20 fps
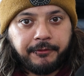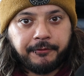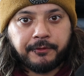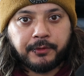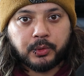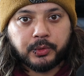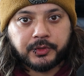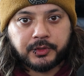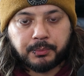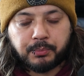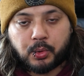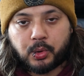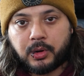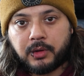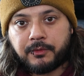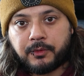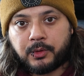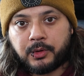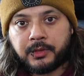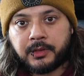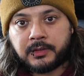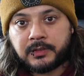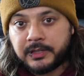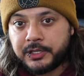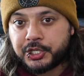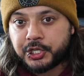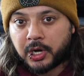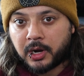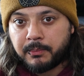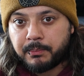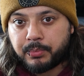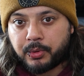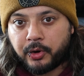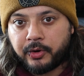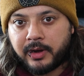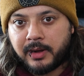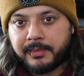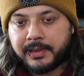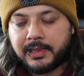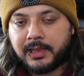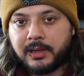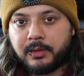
full support for the C# programming